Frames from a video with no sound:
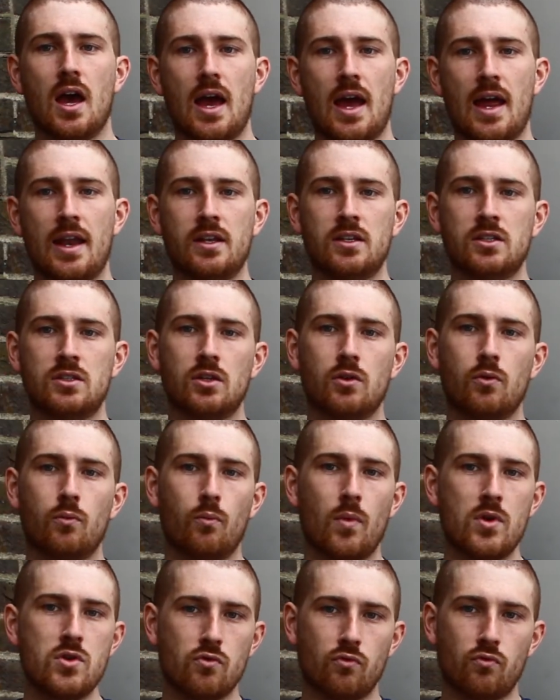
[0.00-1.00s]
And
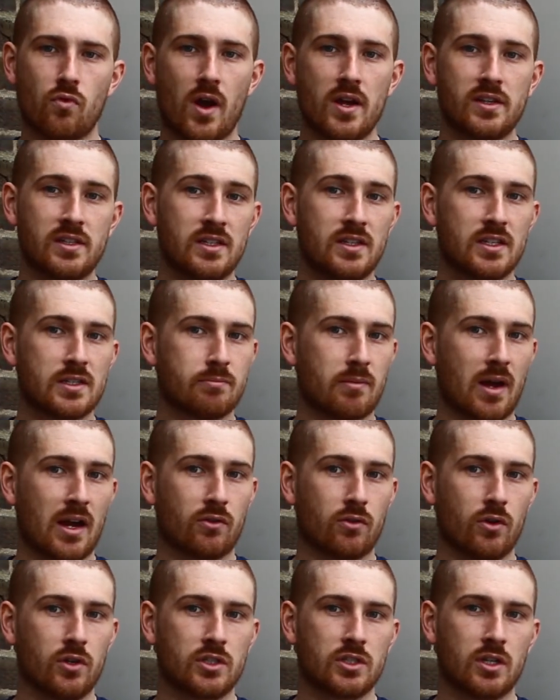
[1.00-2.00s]
when you're writing this
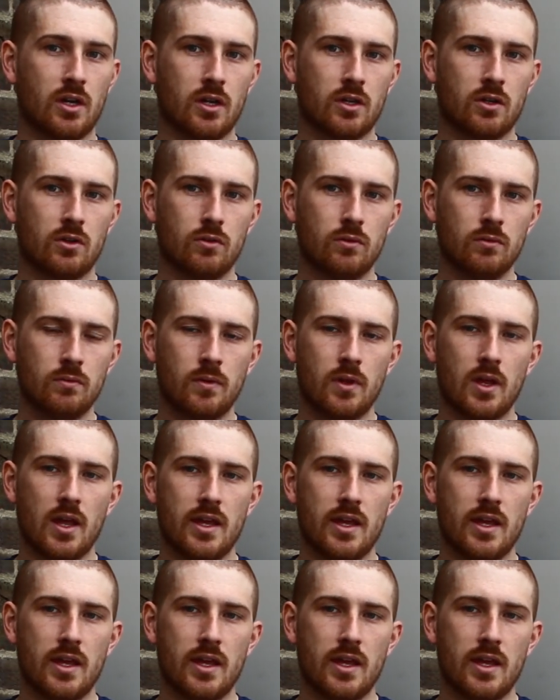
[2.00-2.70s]
macro cycle,